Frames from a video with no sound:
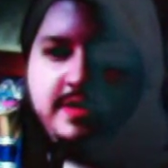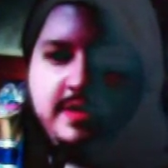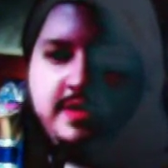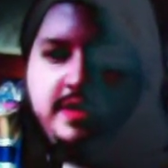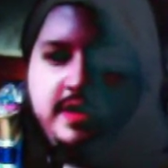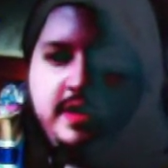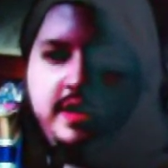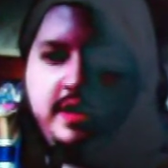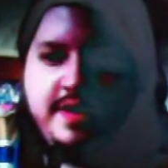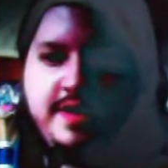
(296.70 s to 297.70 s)
Alright,
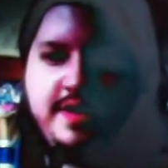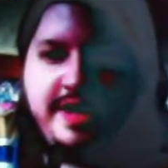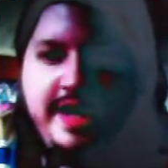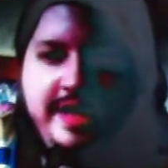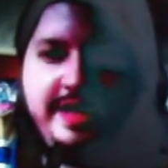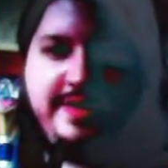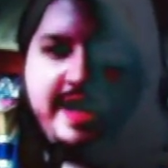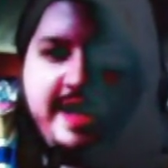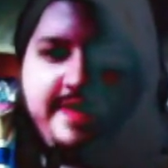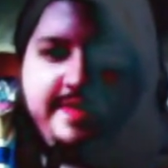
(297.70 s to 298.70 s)
and then we have
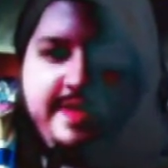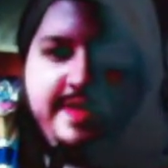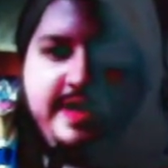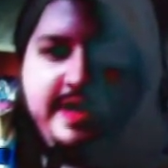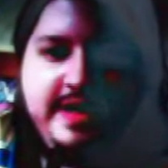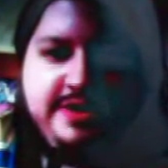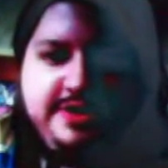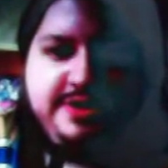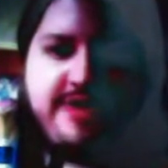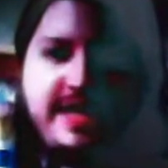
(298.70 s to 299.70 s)
the
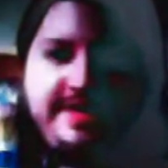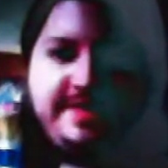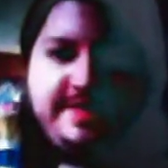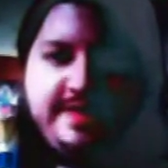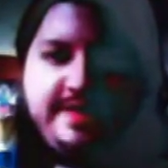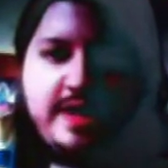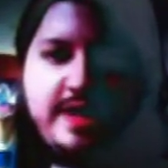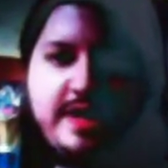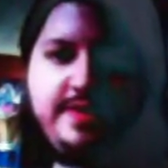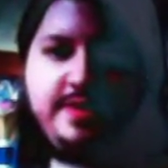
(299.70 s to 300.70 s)
Genesis Grade 3
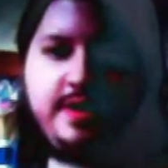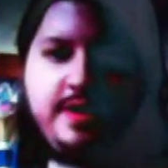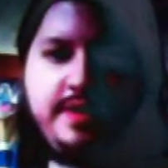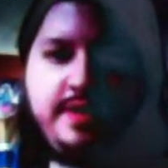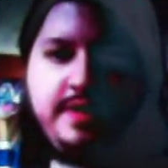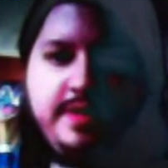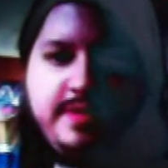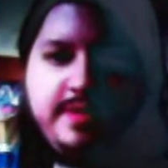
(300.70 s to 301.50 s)
from this set.